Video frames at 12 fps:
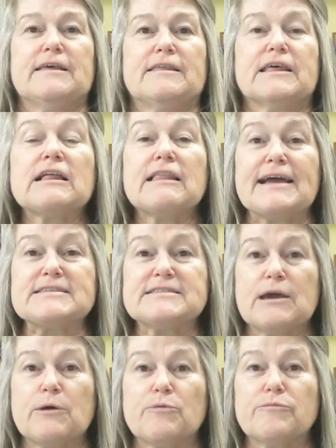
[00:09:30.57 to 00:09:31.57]
class
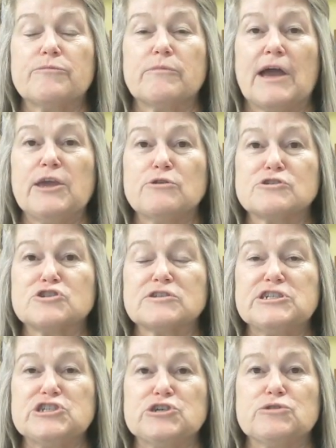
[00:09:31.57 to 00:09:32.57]
that I
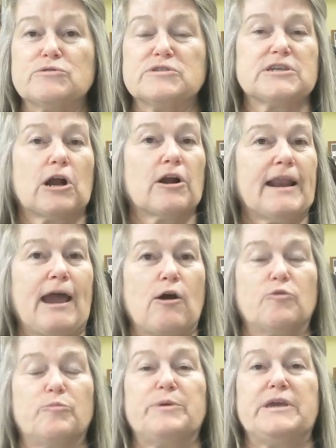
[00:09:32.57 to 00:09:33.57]
usually do started
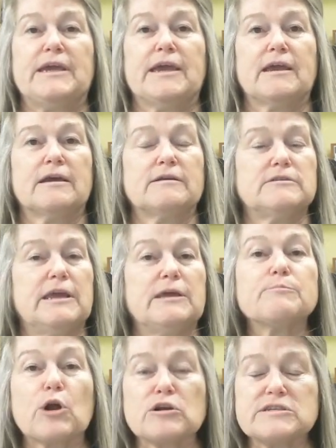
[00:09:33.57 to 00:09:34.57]
out being
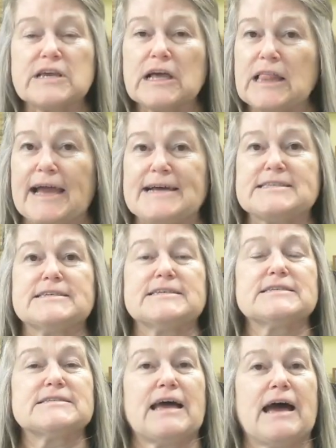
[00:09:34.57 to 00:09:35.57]
in-person
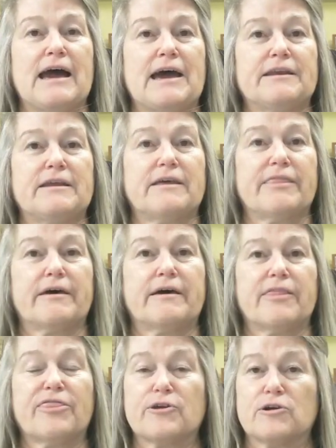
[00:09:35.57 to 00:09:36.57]
classes on
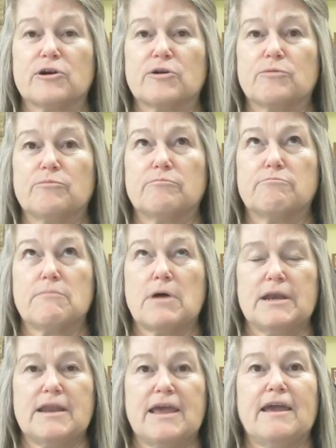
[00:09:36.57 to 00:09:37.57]
the third
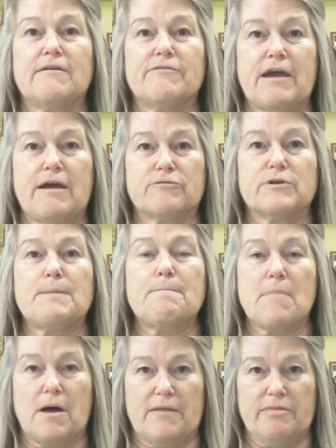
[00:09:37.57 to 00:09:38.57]
Monday of every
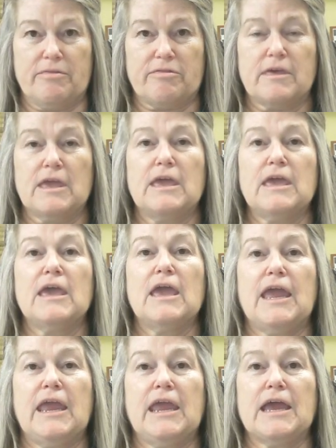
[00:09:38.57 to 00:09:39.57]
month,
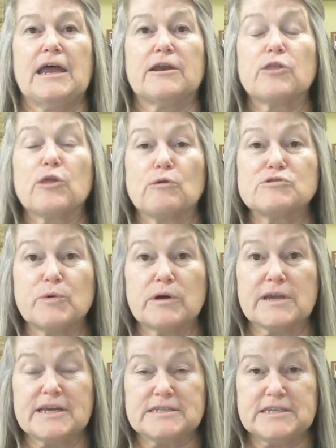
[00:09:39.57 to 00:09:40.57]
and those
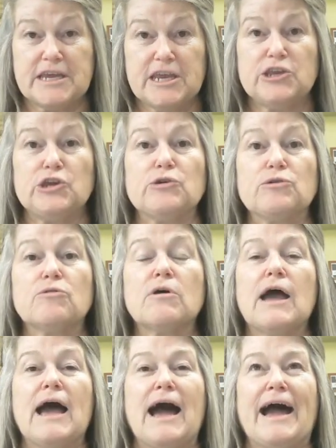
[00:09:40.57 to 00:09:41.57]
will continue.
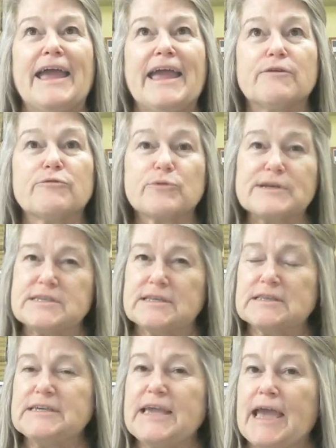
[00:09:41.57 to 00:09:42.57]
I have
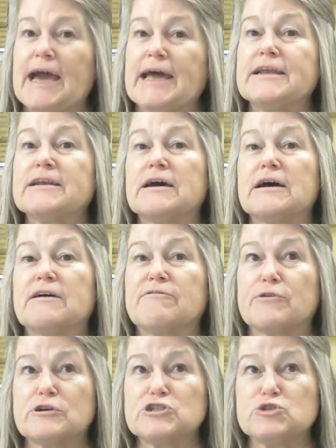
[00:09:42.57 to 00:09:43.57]
recently added a
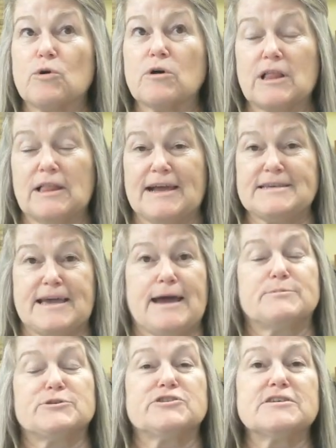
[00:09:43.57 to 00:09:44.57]
virtual class
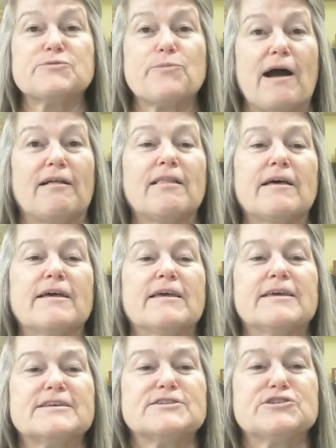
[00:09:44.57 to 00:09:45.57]
option as well.
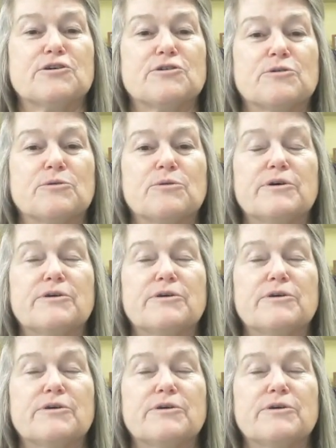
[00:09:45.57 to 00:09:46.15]
So,